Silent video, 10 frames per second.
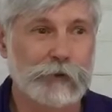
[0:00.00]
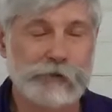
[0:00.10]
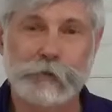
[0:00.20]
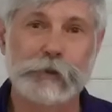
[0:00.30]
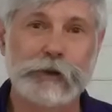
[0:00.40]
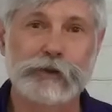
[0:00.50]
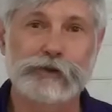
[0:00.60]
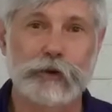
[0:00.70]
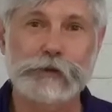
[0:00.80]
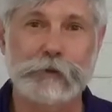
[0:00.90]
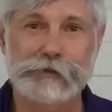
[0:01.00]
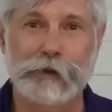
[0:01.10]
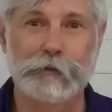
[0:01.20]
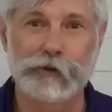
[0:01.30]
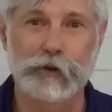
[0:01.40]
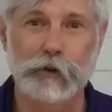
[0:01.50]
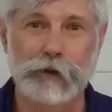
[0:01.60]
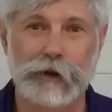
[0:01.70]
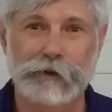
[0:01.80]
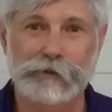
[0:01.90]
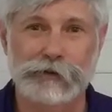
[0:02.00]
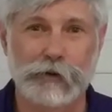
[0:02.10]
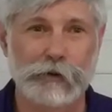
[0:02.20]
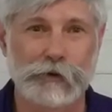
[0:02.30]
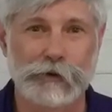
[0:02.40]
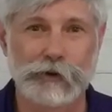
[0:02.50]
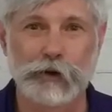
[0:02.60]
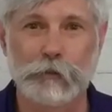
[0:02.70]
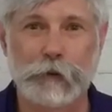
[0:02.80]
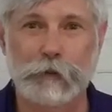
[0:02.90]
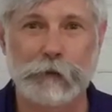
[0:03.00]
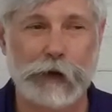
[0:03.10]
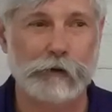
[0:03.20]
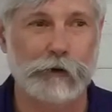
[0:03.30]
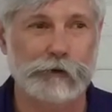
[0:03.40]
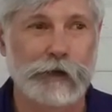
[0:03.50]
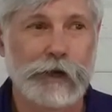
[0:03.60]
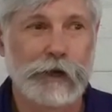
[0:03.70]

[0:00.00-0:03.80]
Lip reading: there's some pretty good stories about some of these old guys, you know, and their European background.